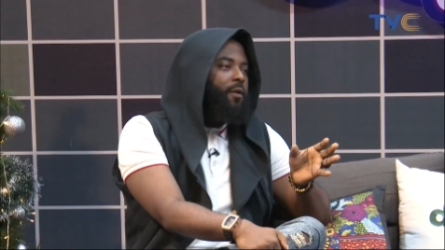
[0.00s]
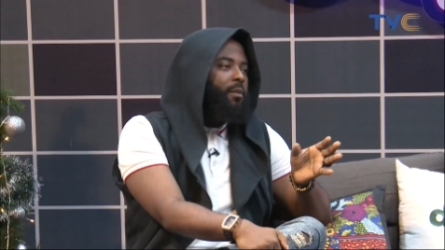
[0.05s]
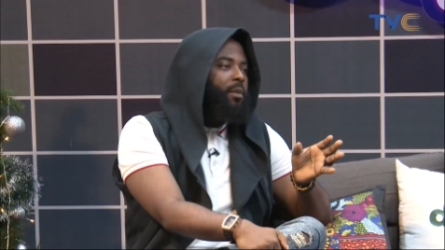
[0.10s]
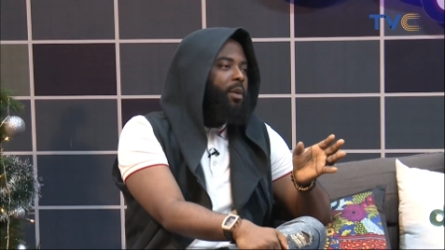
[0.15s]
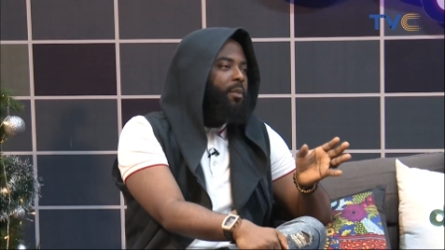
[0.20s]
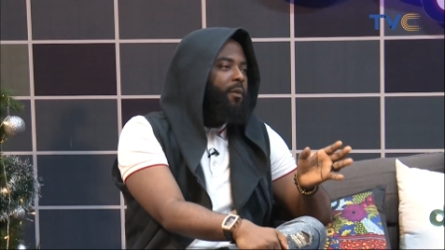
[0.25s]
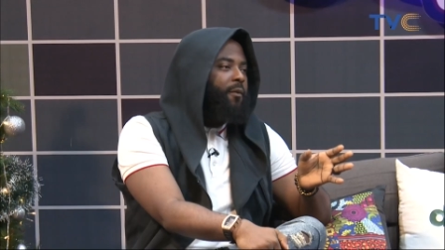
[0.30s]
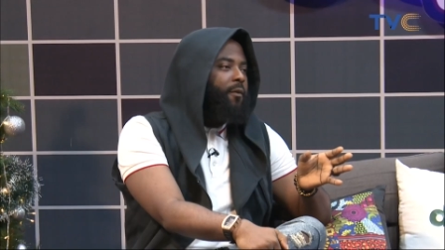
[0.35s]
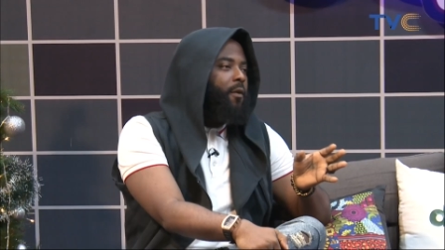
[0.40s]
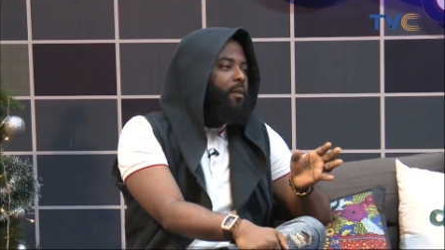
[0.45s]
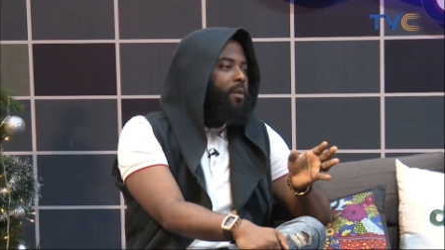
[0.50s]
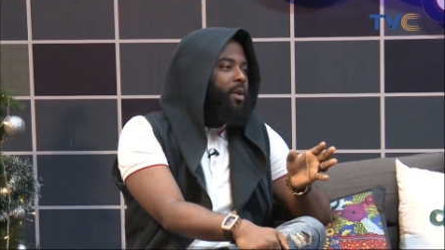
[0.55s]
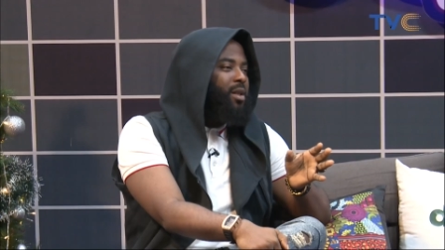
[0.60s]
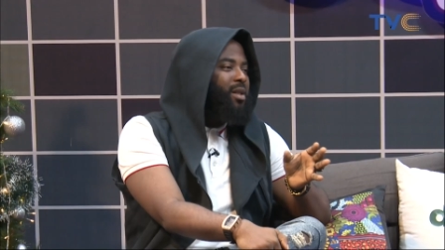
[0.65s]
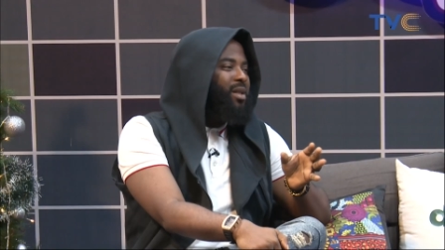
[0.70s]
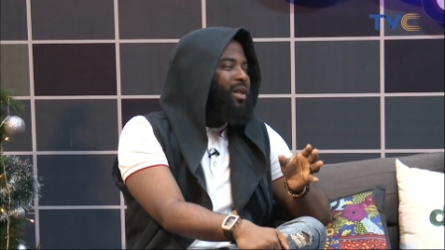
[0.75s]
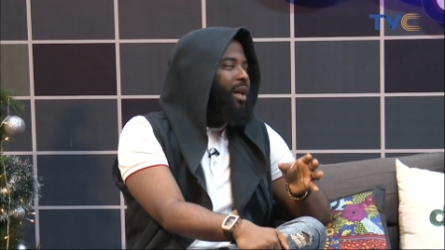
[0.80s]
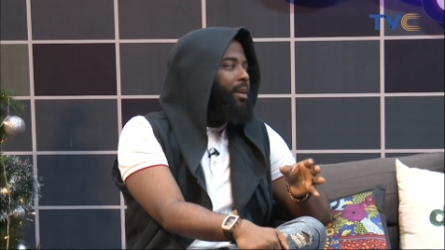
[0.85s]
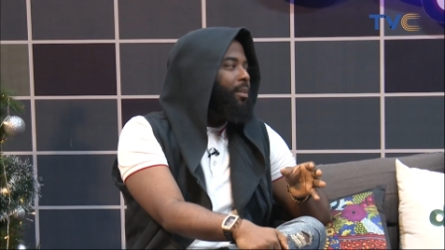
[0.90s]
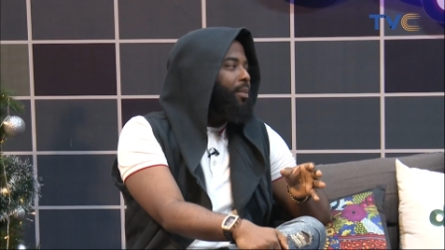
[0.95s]
from a
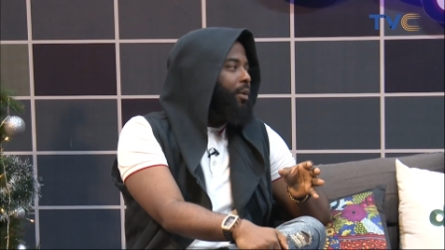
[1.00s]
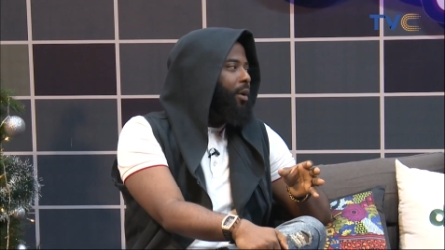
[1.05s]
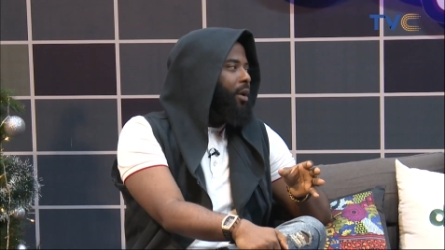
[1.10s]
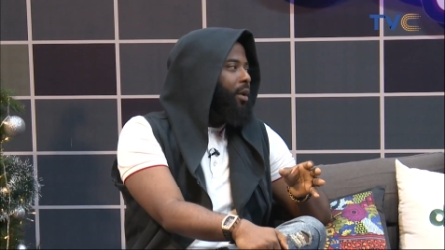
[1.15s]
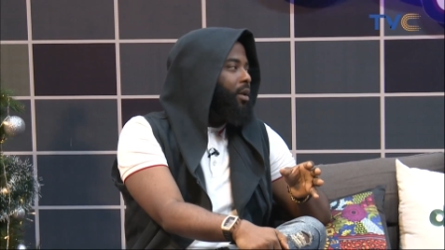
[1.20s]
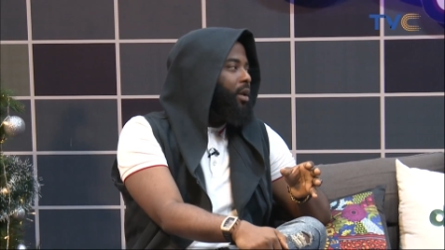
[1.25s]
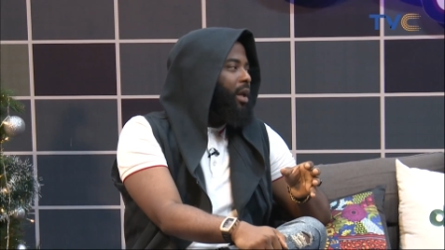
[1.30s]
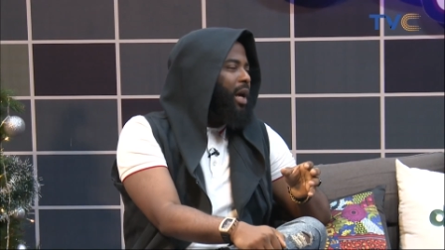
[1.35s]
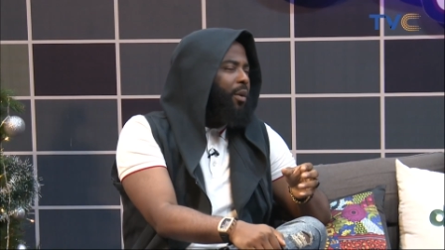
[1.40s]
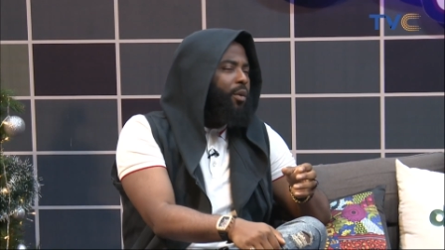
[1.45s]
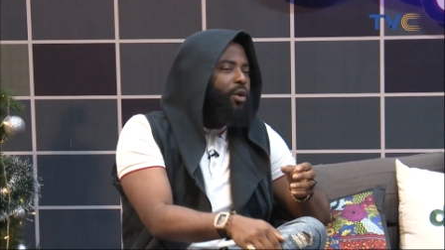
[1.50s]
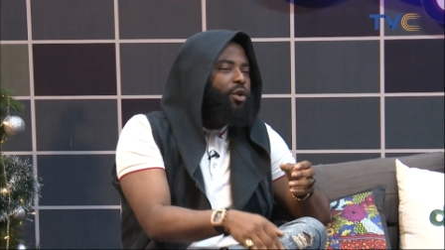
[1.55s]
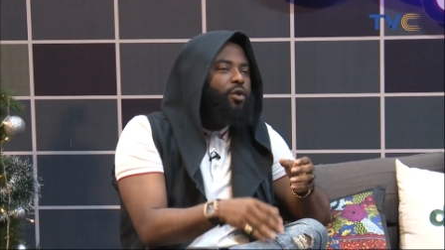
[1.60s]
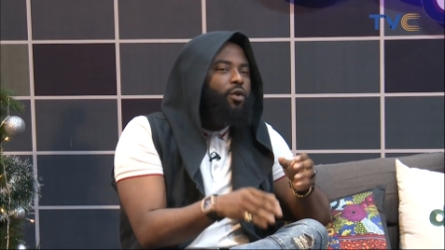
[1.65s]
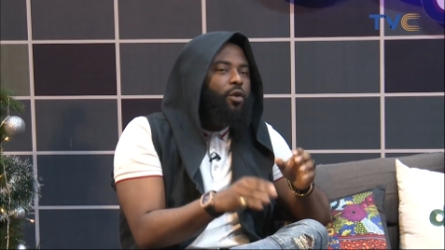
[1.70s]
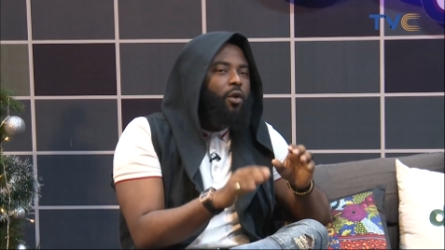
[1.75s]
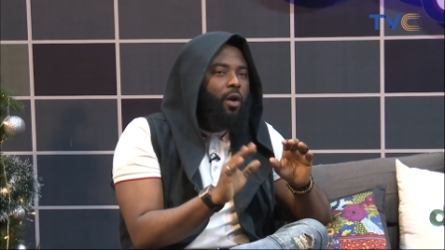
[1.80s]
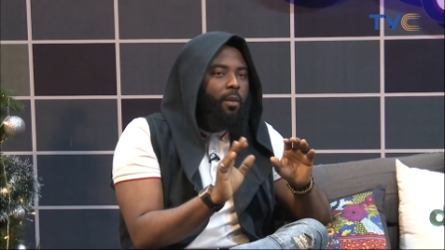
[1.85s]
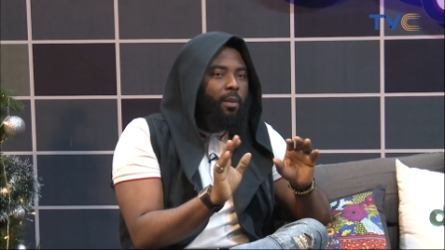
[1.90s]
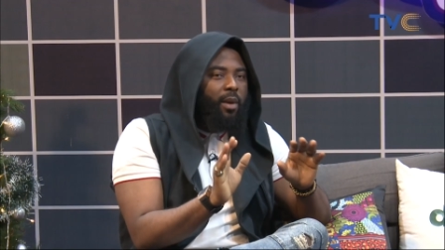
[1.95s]
performance standpoint. Yeah. I want
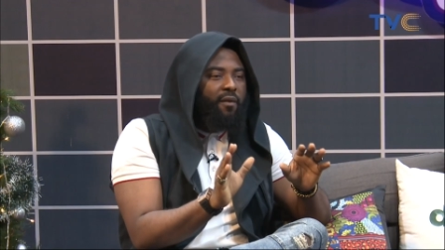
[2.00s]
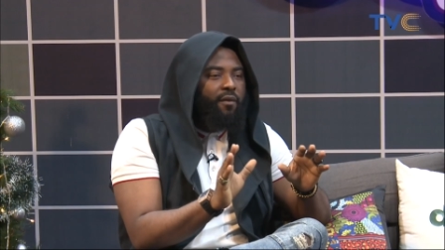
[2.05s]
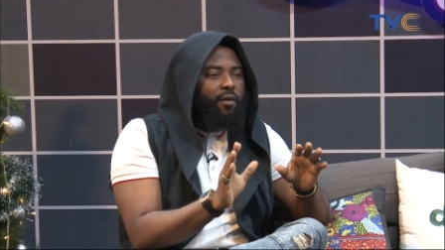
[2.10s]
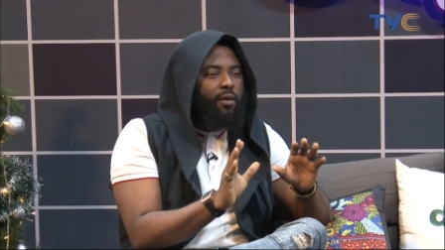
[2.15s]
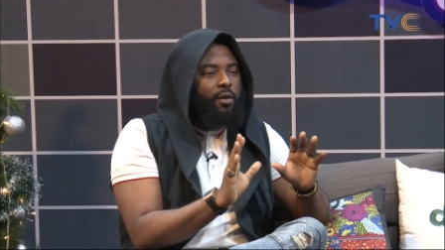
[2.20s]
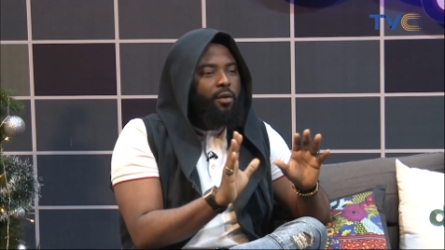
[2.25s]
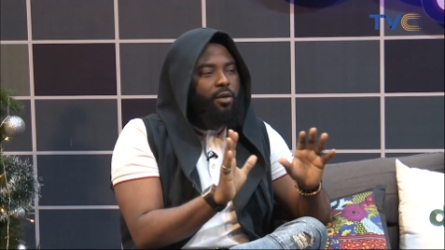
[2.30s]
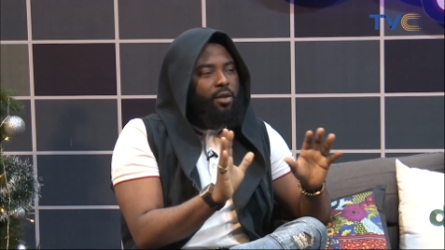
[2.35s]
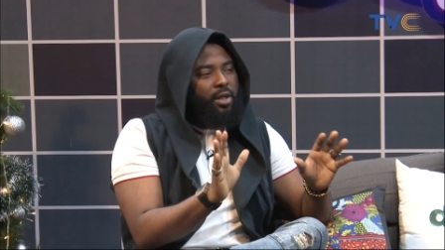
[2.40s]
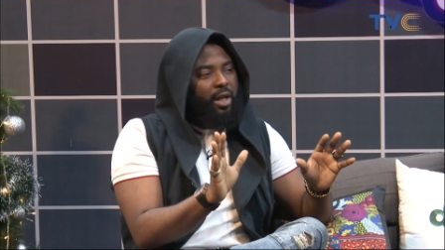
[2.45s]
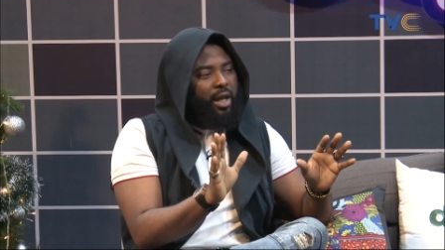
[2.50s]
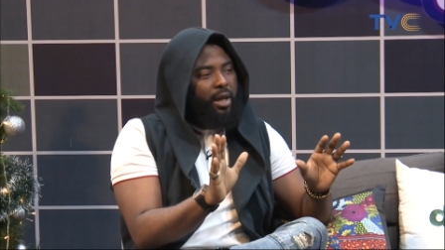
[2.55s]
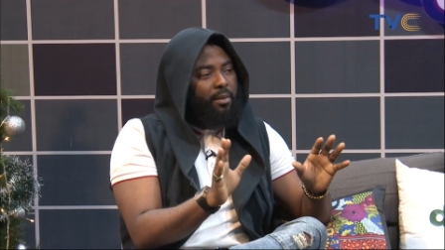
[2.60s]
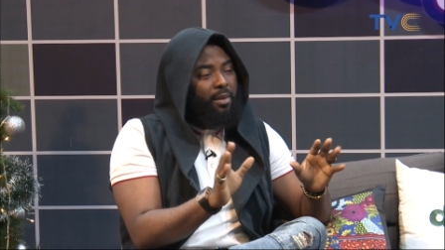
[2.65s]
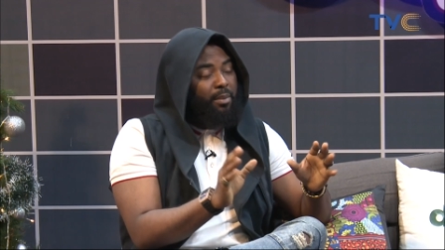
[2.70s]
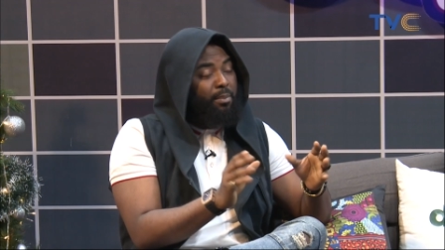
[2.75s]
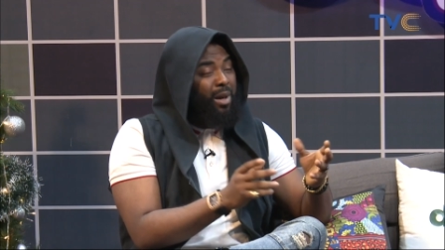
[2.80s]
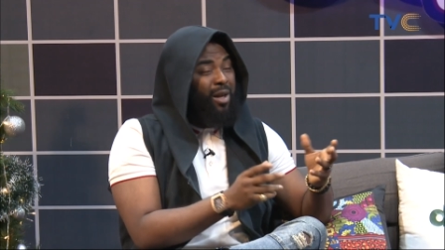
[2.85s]
you to come have a good time.